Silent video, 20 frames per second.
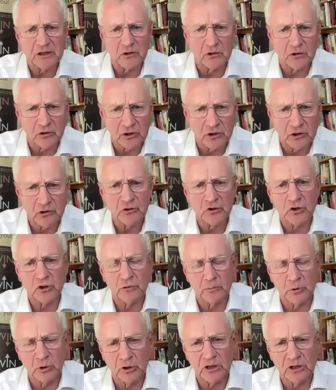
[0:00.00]
this on
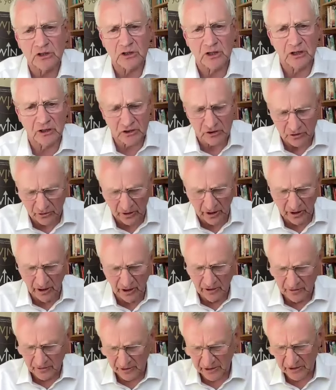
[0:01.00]
YouTube or listening to
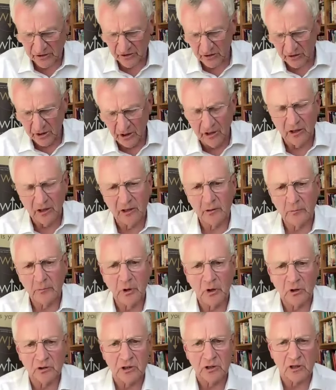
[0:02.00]
this in a
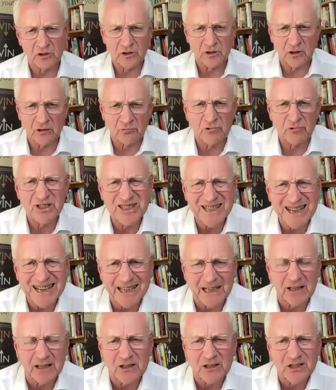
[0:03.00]
podcast.
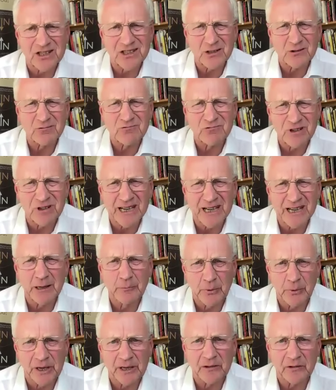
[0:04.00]
Resilience is a
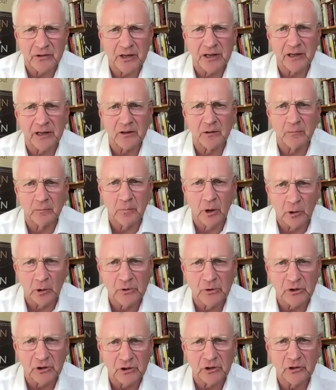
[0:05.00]
really big thing at the
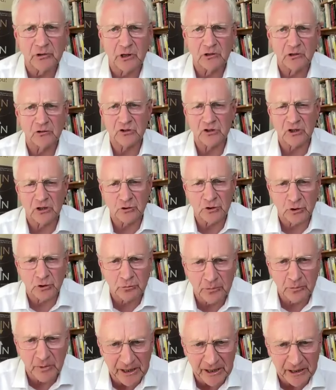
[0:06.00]
moment.
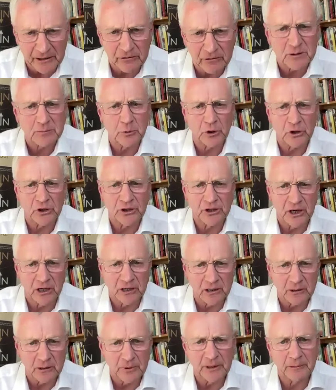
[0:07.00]
Social media is putting
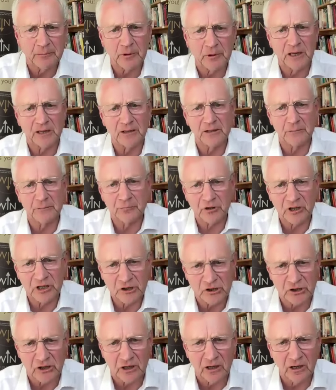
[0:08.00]
younger people under
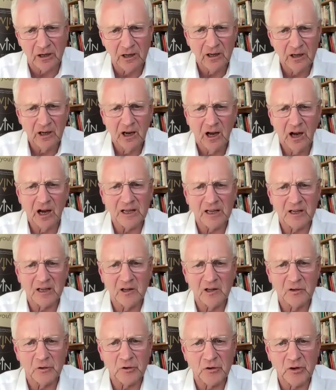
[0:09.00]
pressure. I
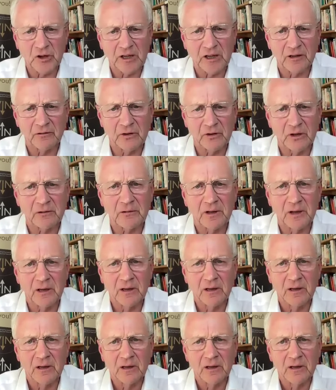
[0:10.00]
can't think of